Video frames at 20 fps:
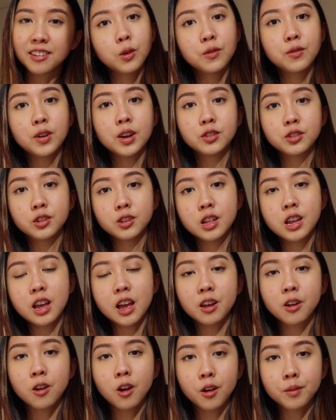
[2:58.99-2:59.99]
So eventually
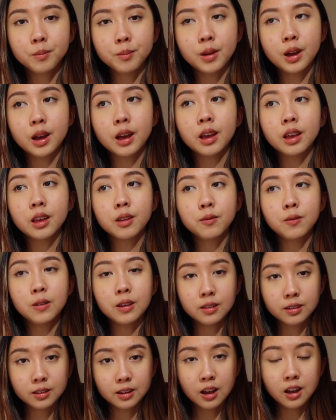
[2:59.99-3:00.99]
I got my
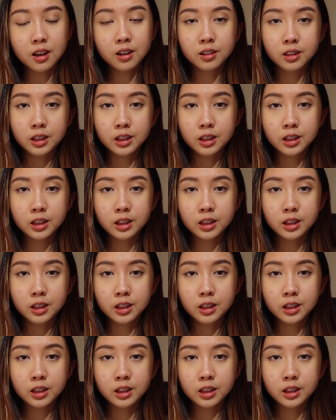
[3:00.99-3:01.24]
visa